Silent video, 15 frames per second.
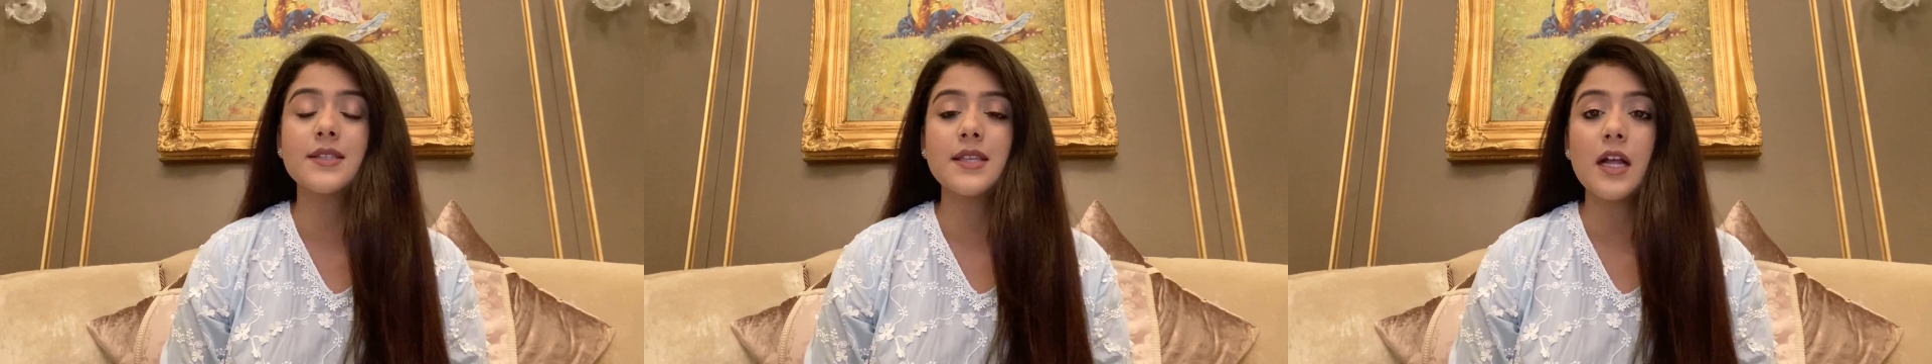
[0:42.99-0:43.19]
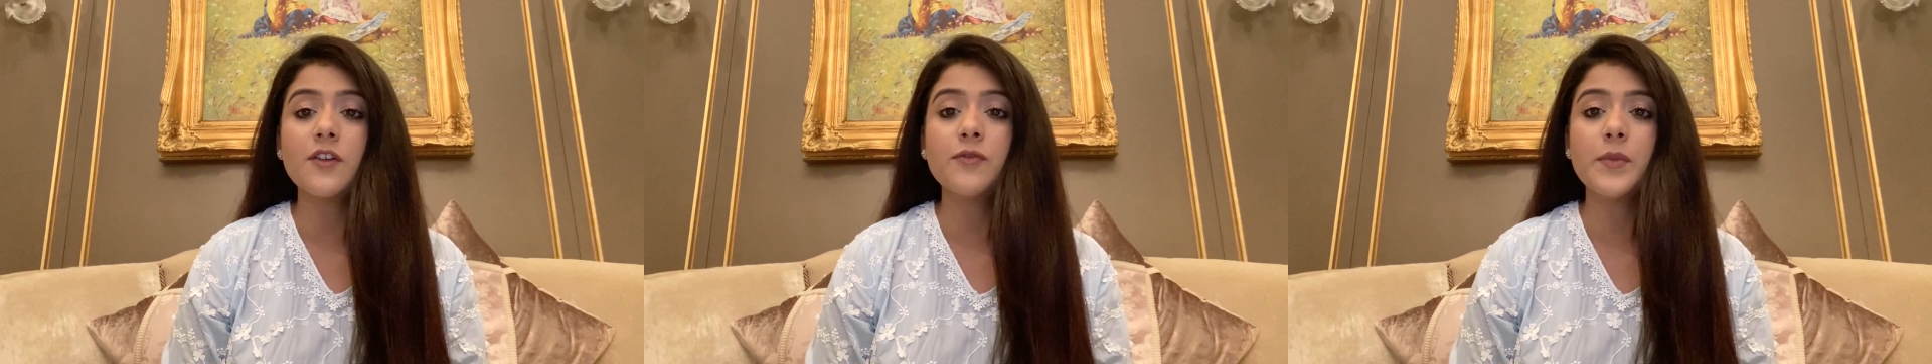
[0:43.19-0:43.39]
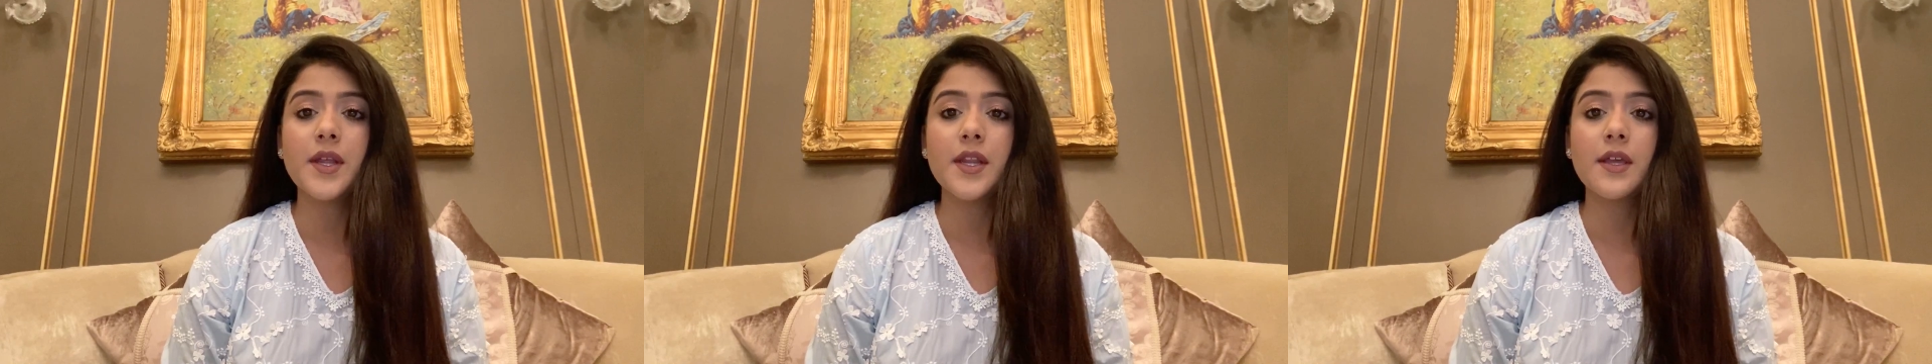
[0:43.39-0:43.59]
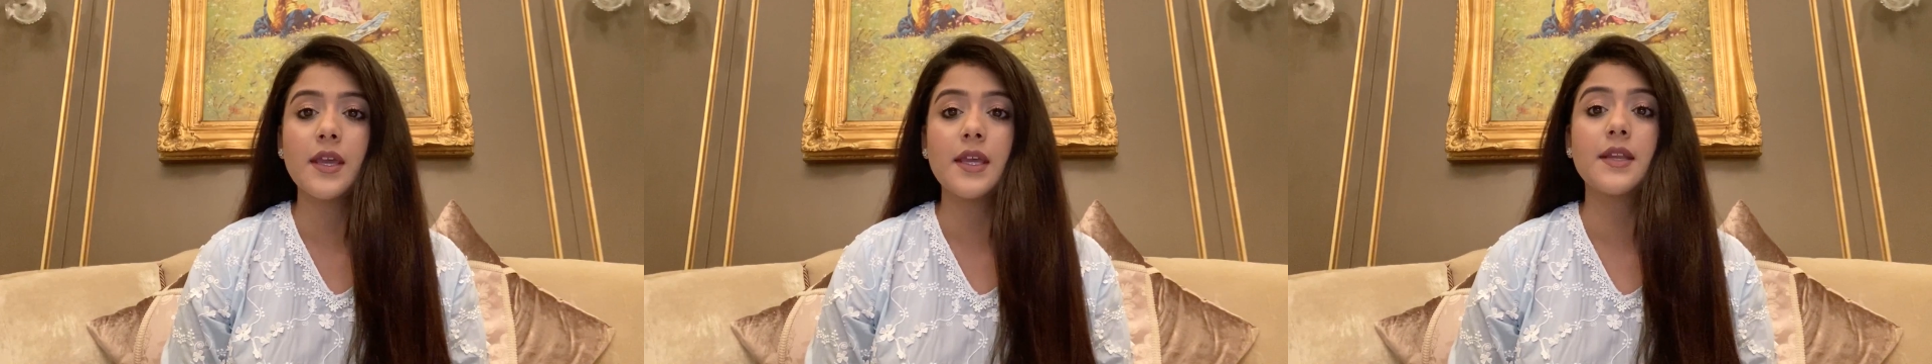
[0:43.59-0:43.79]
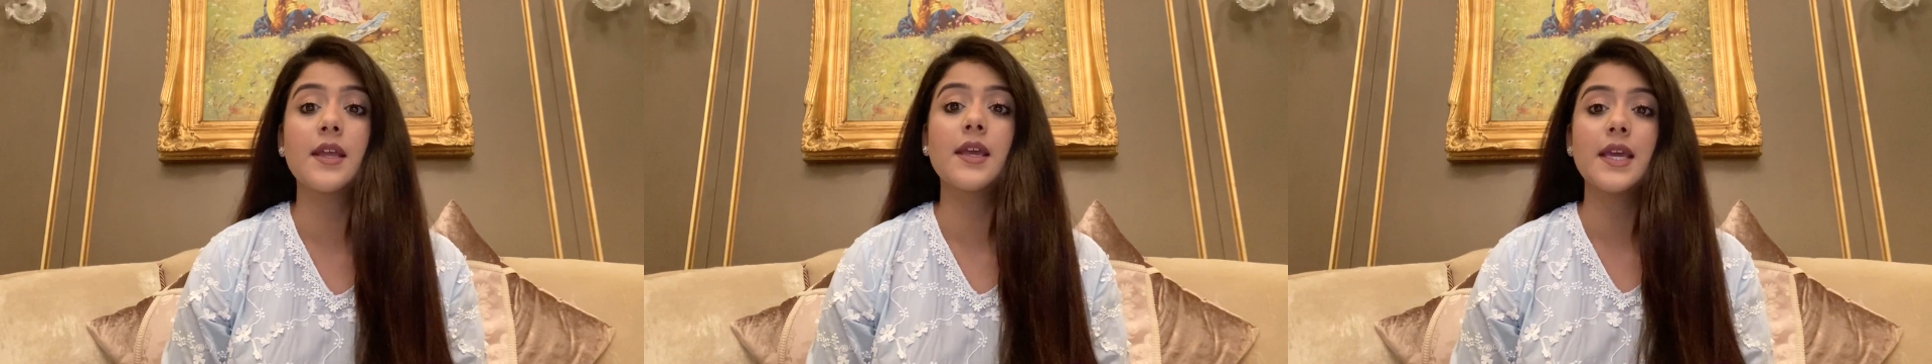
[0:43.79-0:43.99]

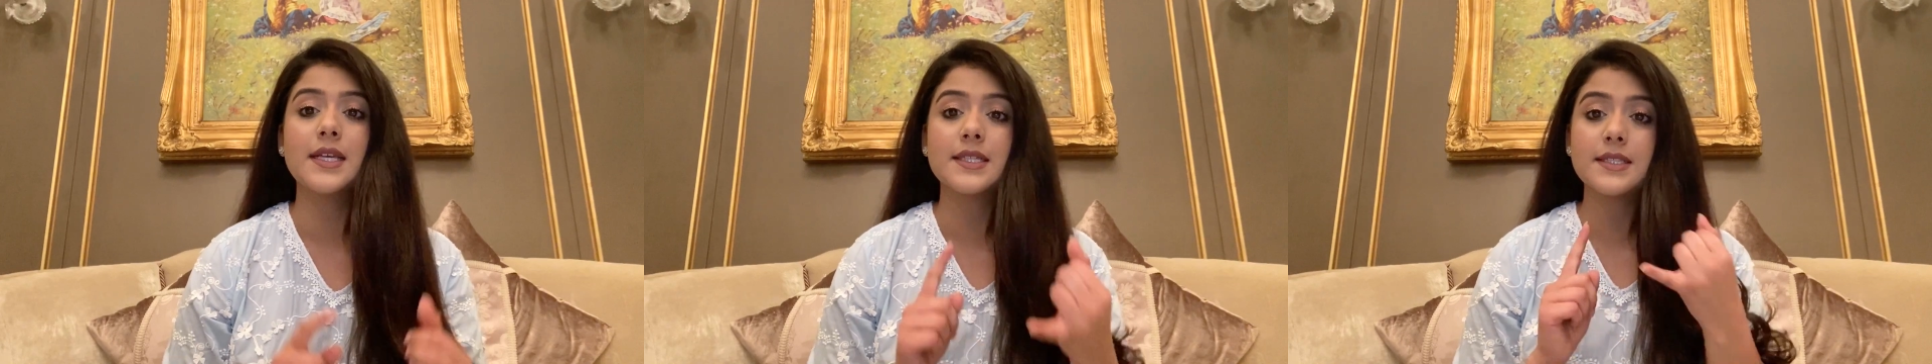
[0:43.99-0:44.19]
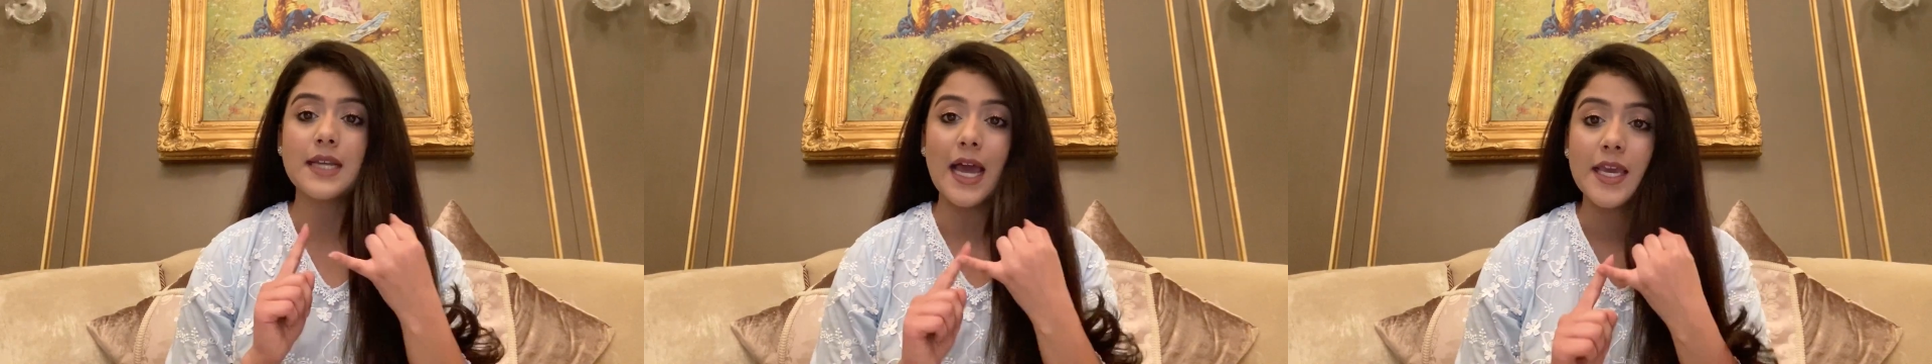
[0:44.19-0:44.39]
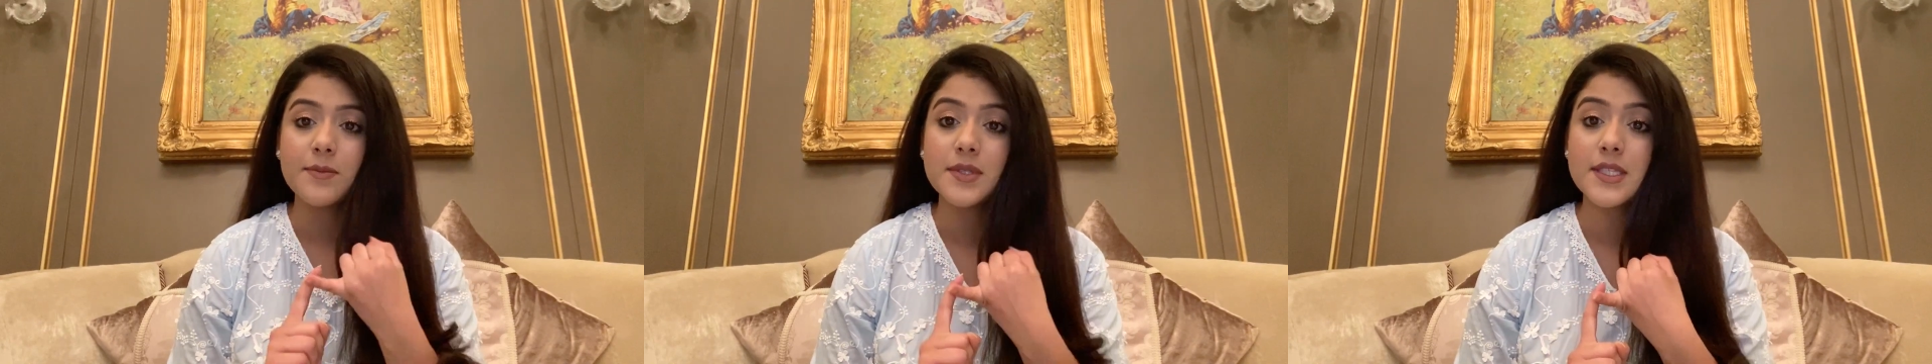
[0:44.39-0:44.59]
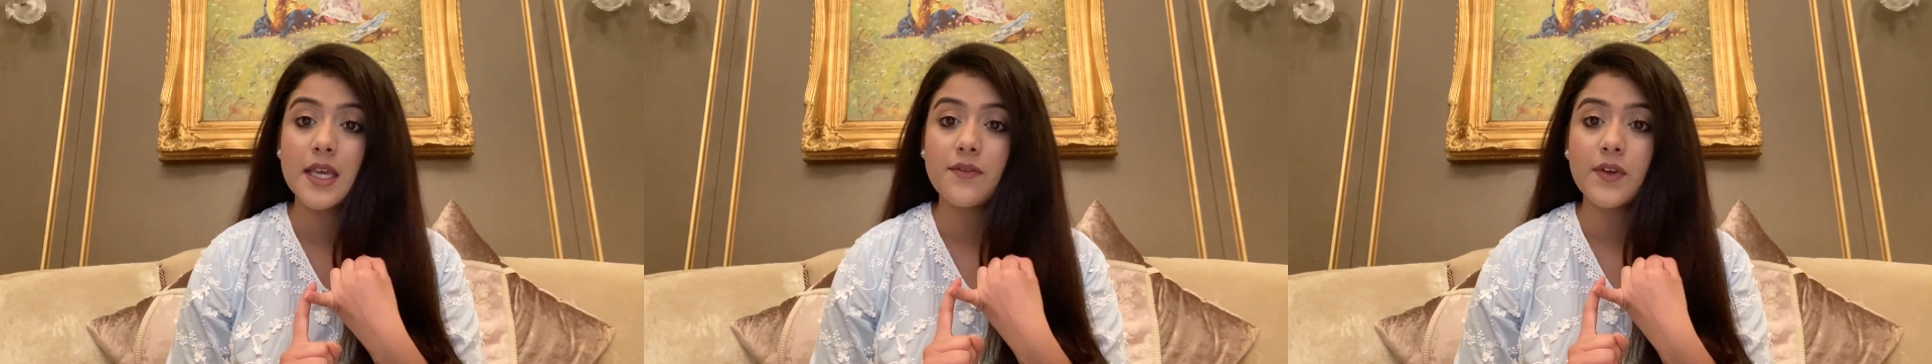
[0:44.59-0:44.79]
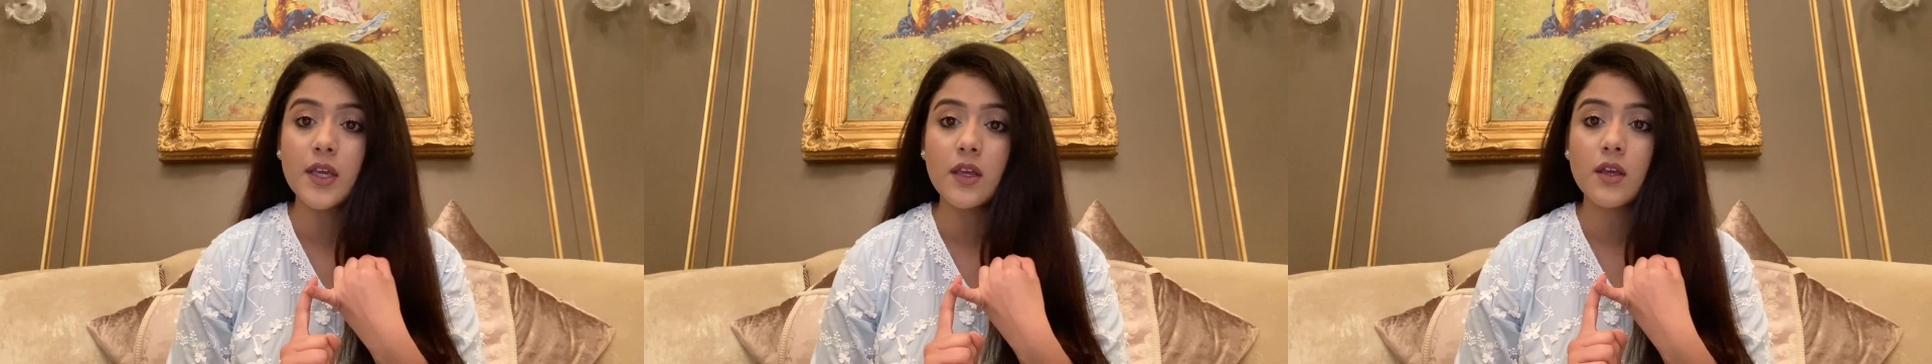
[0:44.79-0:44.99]
self-medicating is
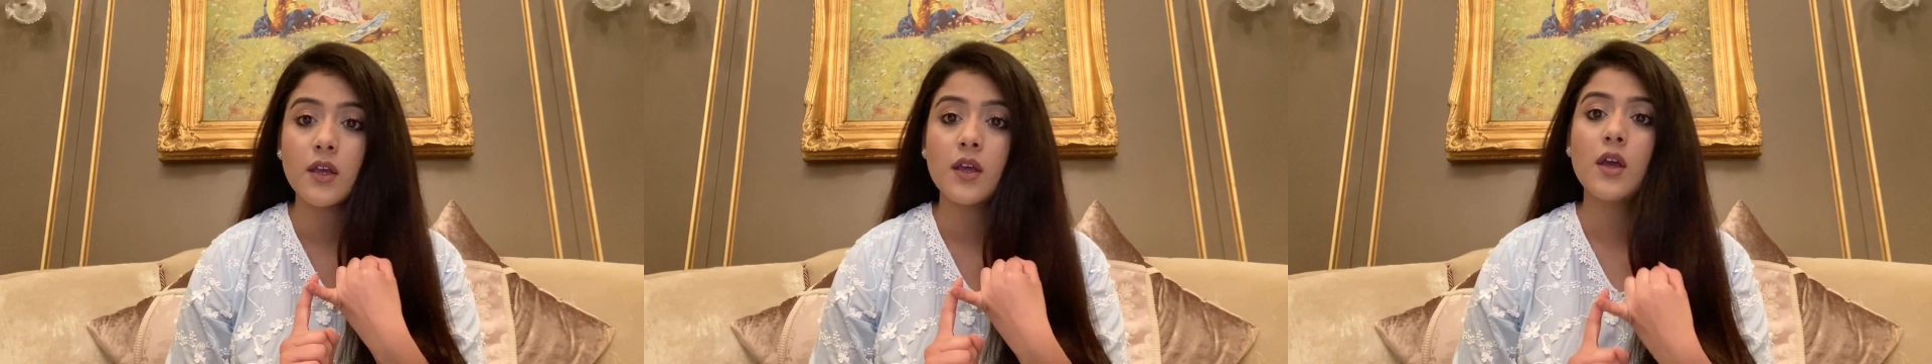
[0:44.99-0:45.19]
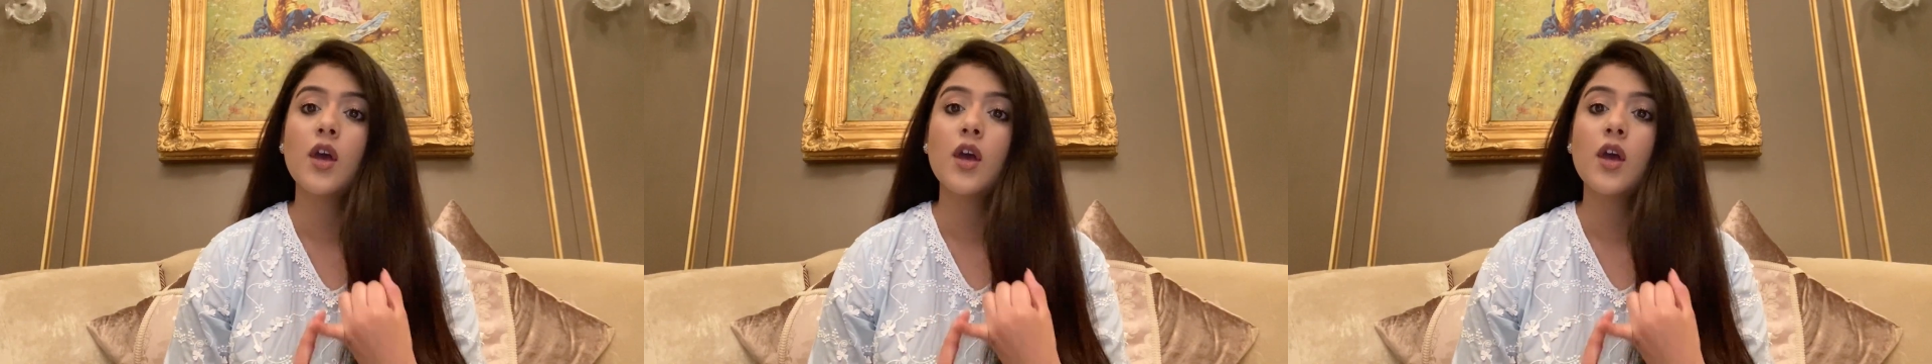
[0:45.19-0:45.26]
time-saving,